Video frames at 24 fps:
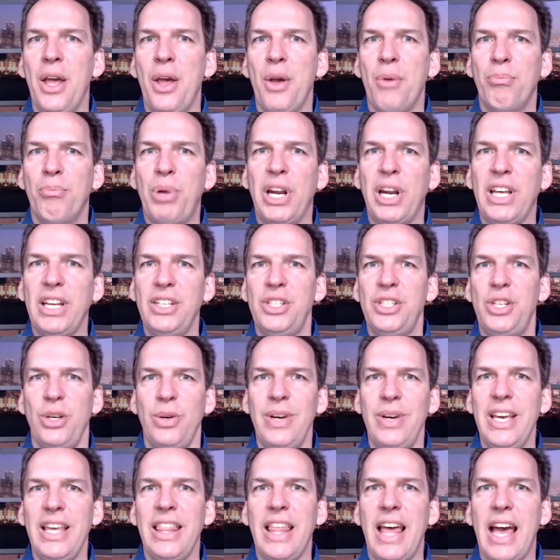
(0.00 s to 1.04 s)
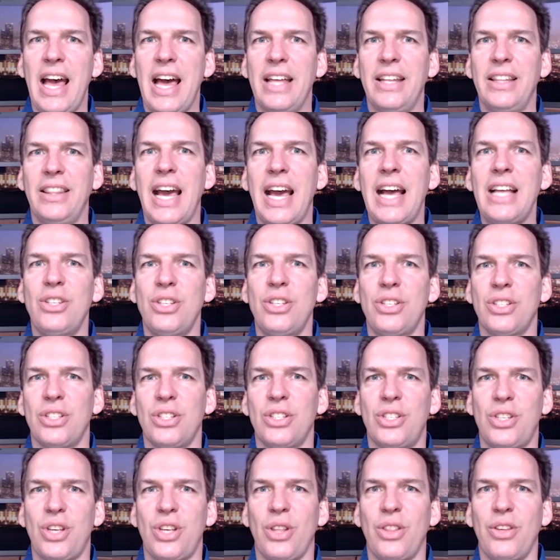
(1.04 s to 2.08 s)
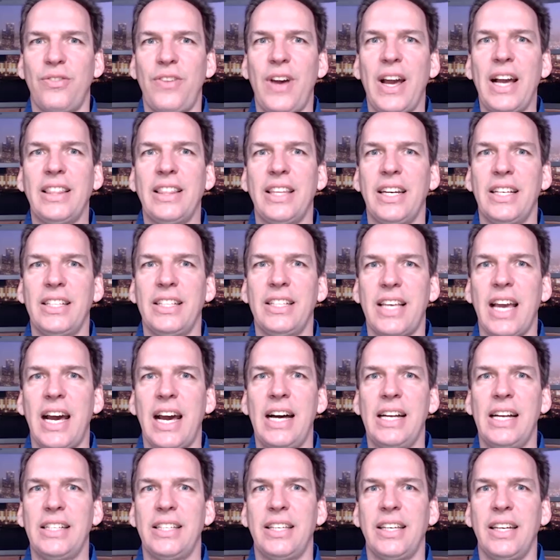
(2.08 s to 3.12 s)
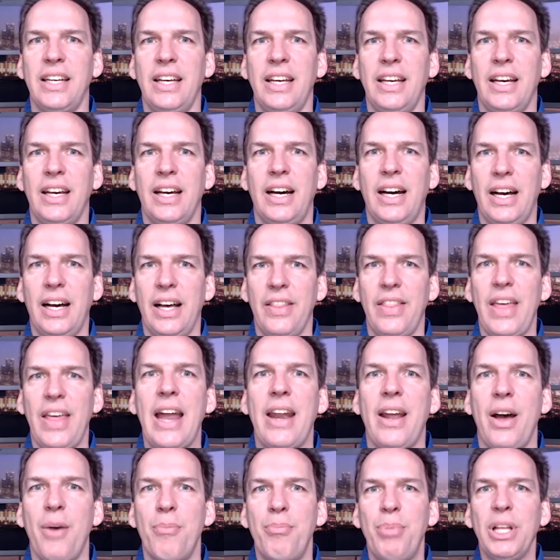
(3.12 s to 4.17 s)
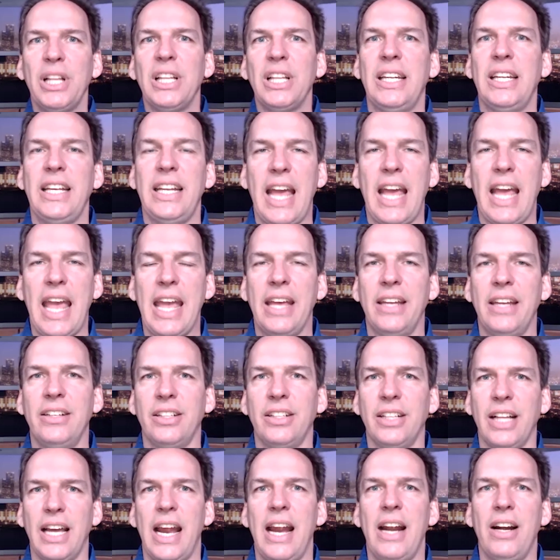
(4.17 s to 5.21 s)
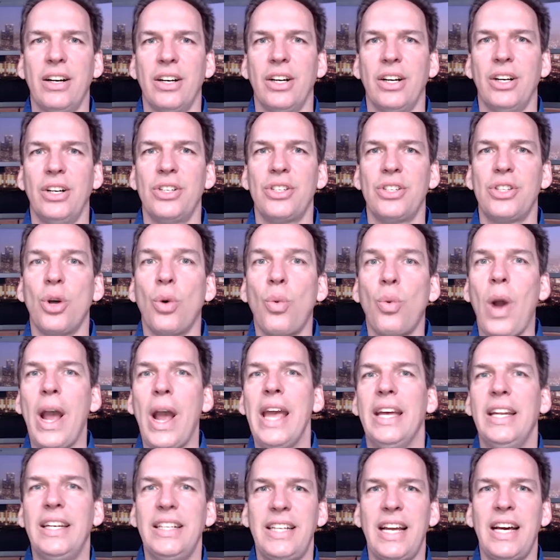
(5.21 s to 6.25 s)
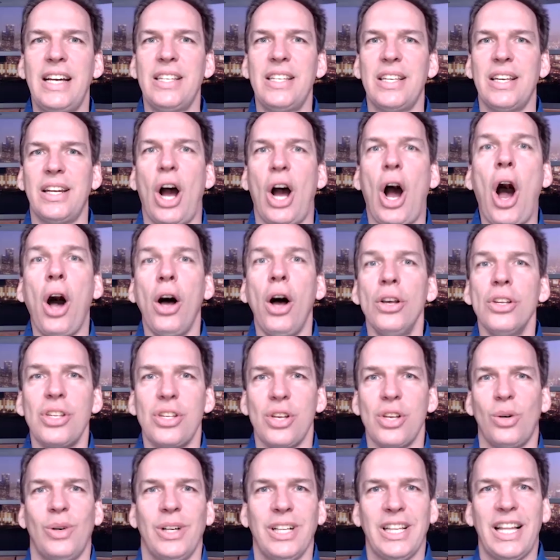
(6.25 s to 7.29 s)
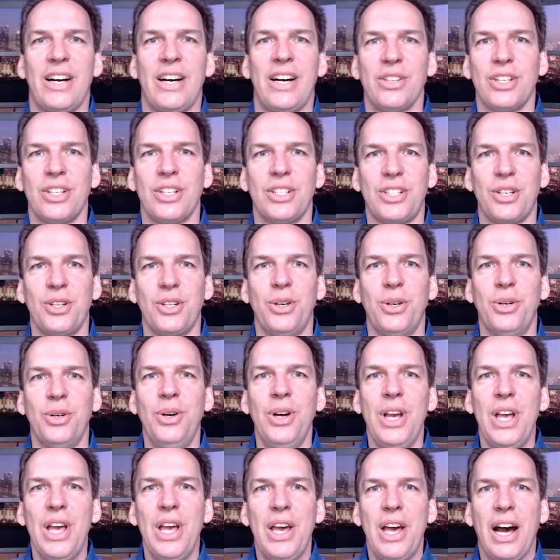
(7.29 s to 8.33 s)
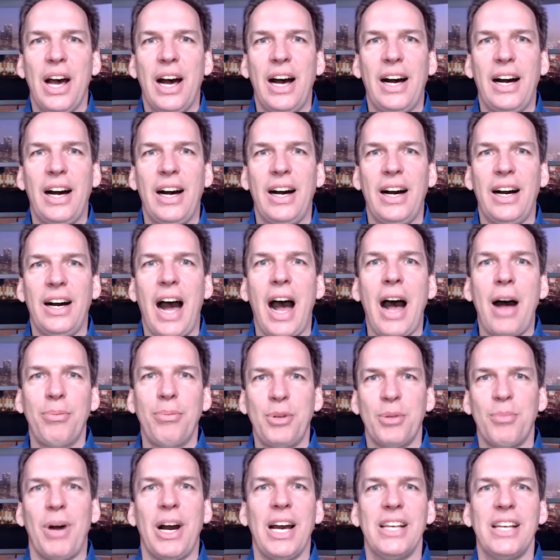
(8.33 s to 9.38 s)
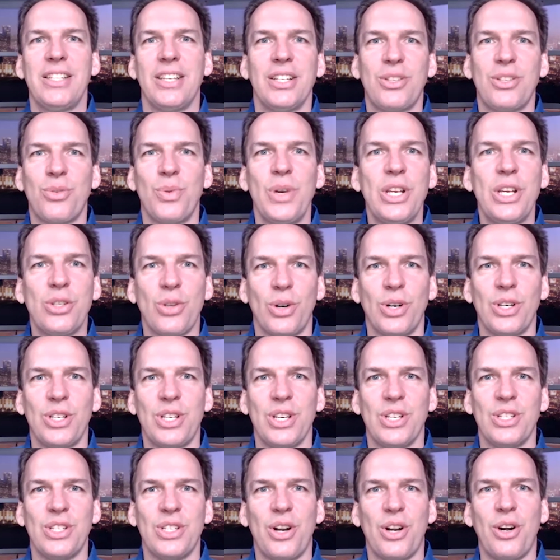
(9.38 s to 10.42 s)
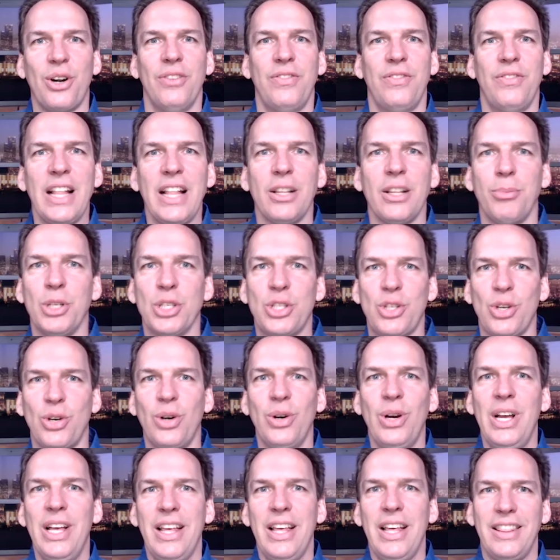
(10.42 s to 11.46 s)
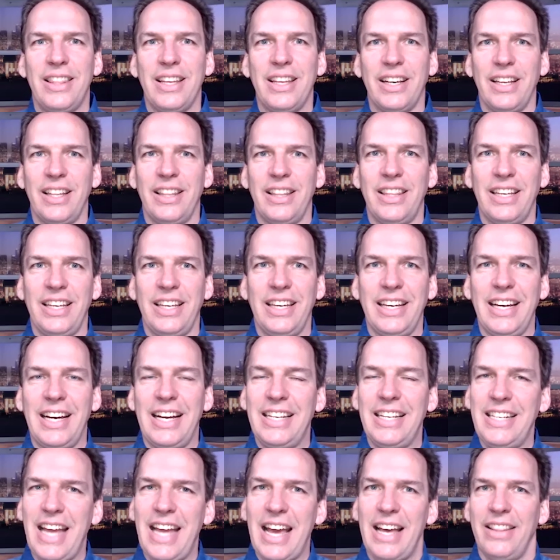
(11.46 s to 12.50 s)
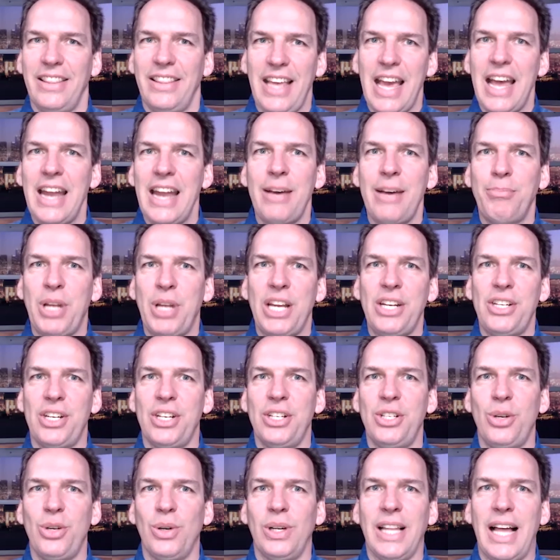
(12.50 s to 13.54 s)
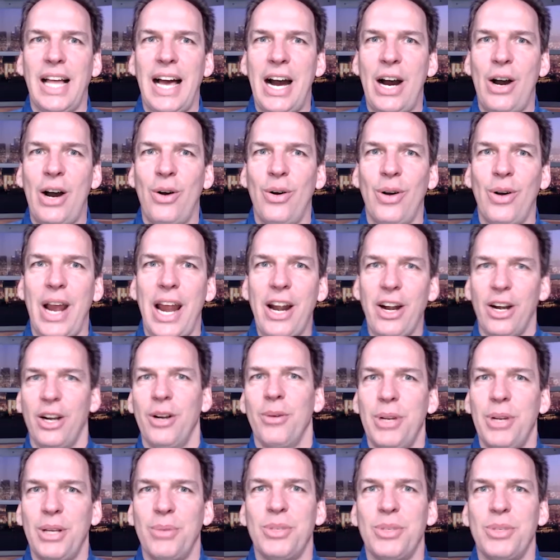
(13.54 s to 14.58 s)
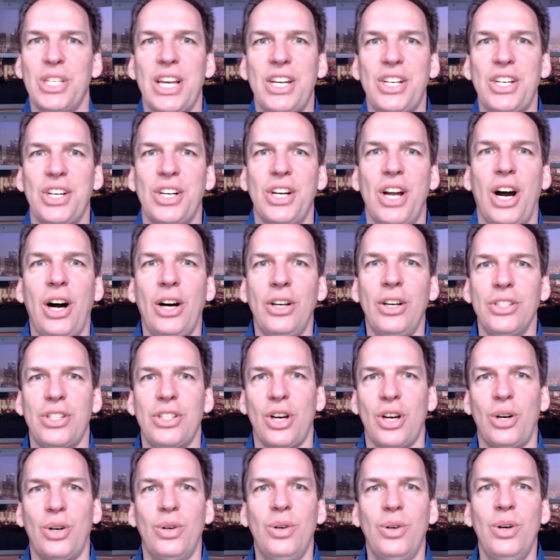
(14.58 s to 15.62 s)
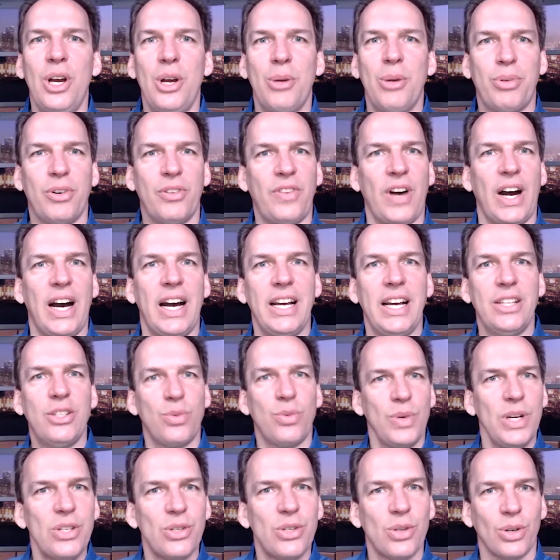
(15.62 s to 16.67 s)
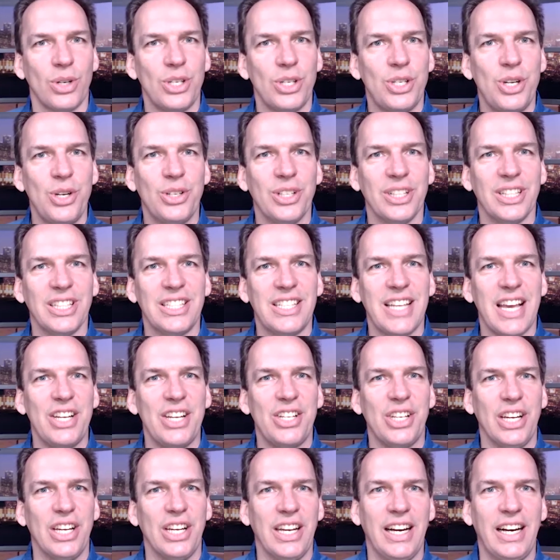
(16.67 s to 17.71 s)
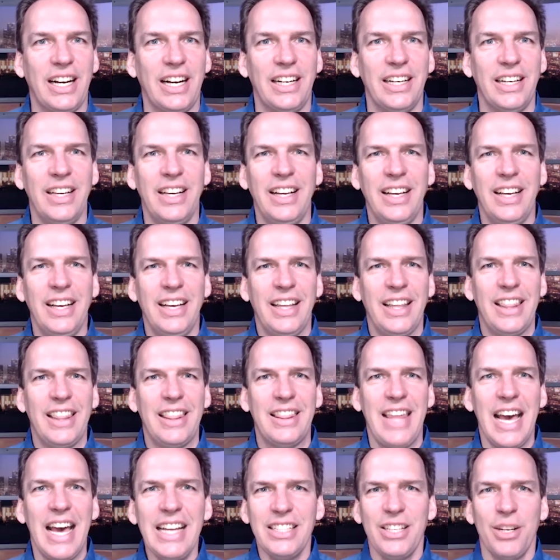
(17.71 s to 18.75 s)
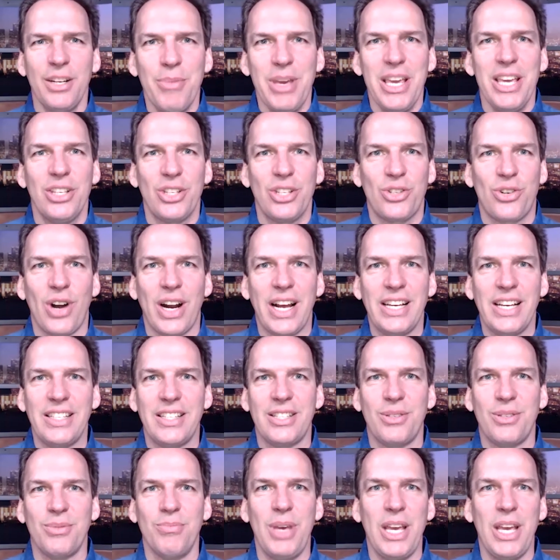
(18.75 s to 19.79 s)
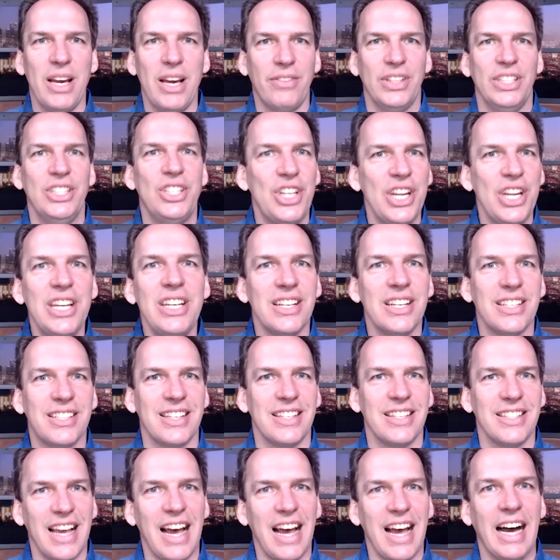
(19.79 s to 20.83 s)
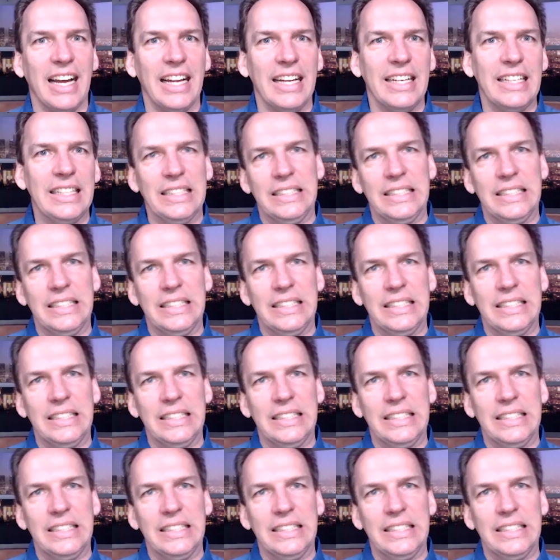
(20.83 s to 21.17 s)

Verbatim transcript: but in doing that, that's so the fact that it's got uh, that ability to handle errors, the way it does it also allows it to uh, optimize its resources that are available. So the the ad the adaptation to allow error minimization also provides resource utilization. Uh, that to me strikes me of ingenious design.